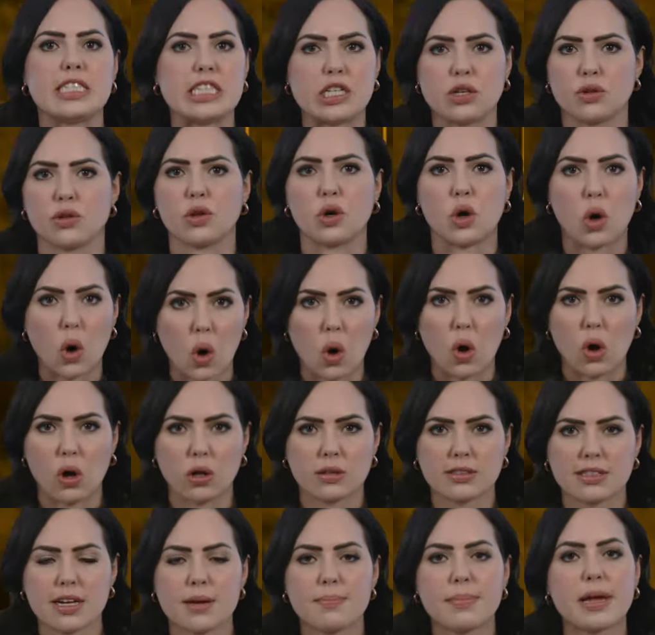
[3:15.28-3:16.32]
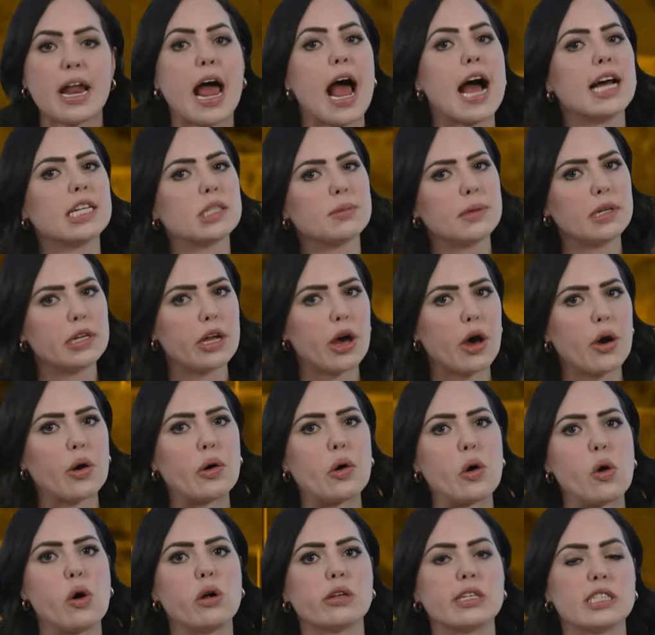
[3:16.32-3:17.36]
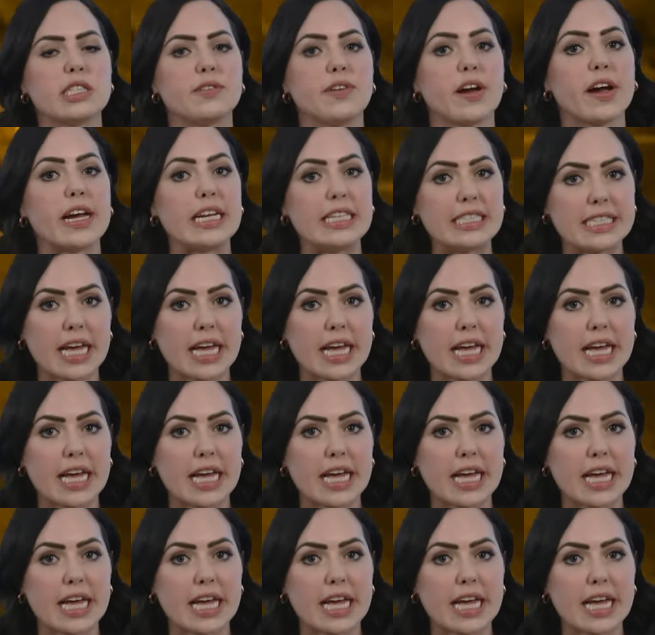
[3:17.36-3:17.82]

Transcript: steal the gold. But as we know, gold is very